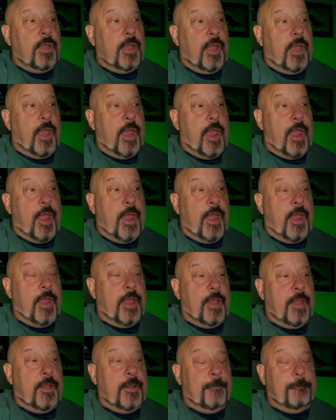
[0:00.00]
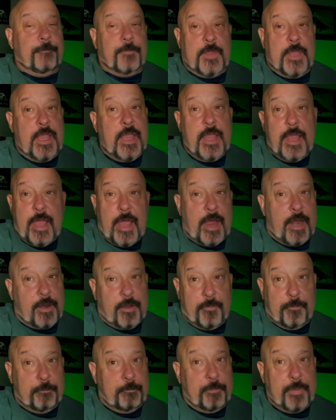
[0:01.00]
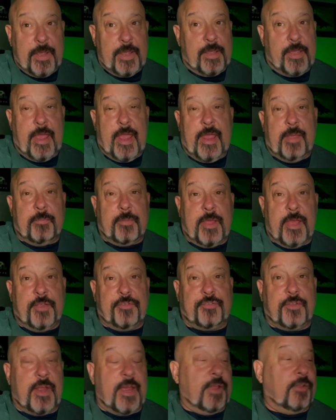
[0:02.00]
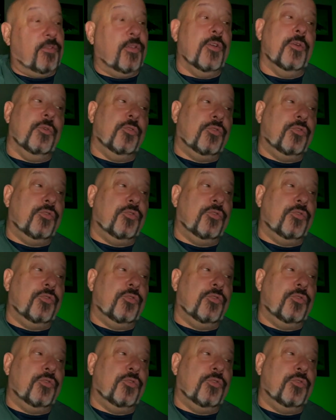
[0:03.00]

and he had a big game last night too.